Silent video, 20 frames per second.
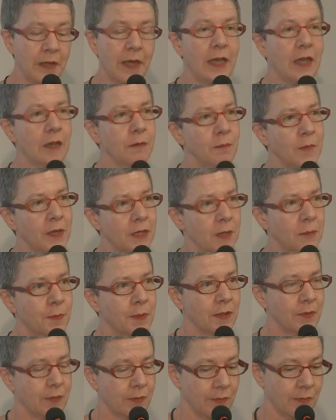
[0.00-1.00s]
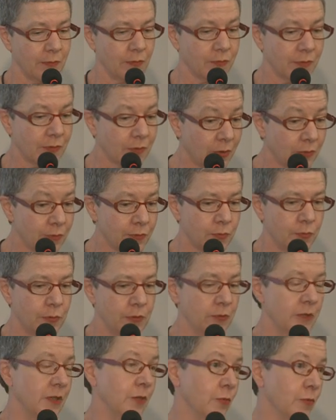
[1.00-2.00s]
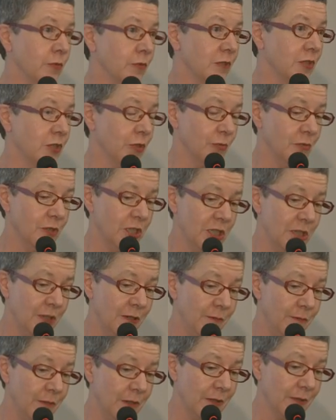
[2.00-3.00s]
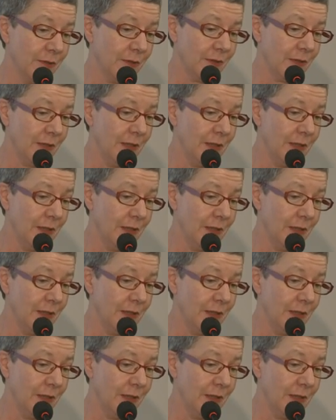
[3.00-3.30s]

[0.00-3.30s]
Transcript: and many pieces of software in order to achieve this.